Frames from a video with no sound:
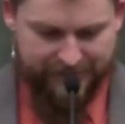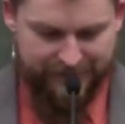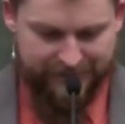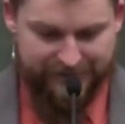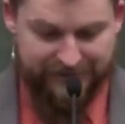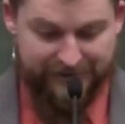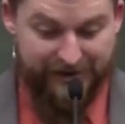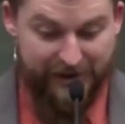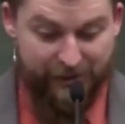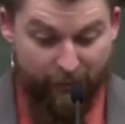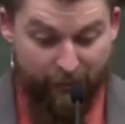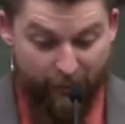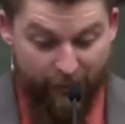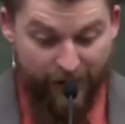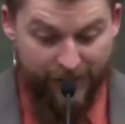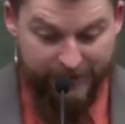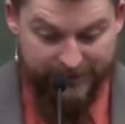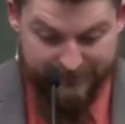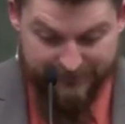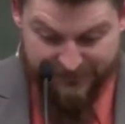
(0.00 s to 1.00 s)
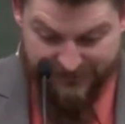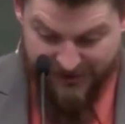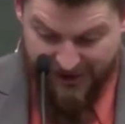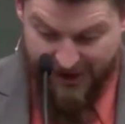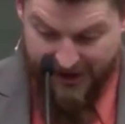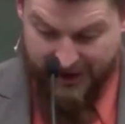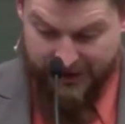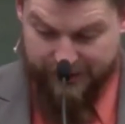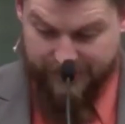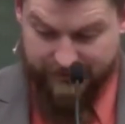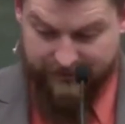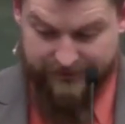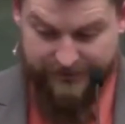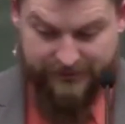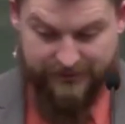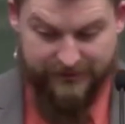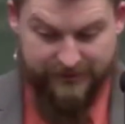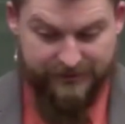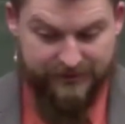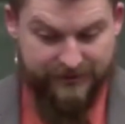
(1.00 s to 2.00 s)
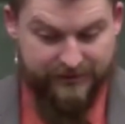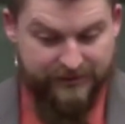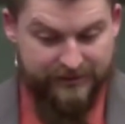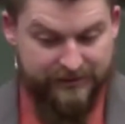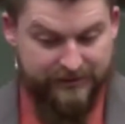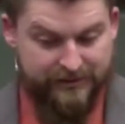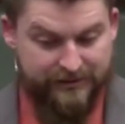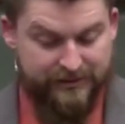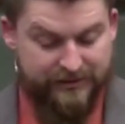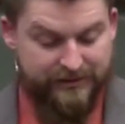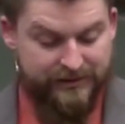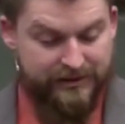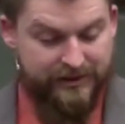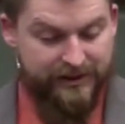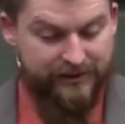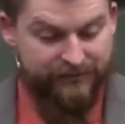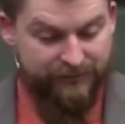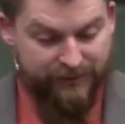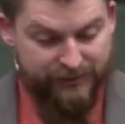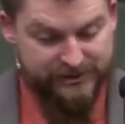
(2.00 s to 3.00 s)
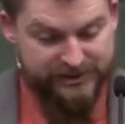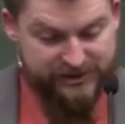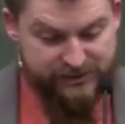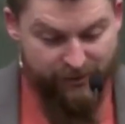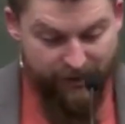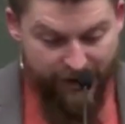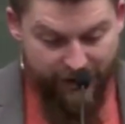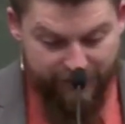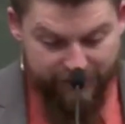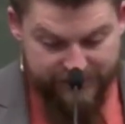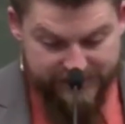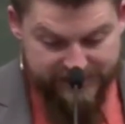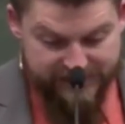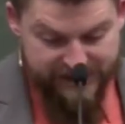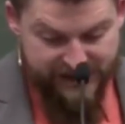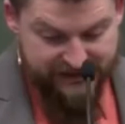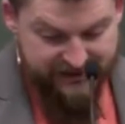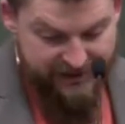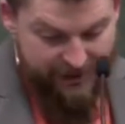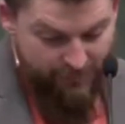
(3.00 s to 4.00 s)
That they want him dead. And in verse 12 it says,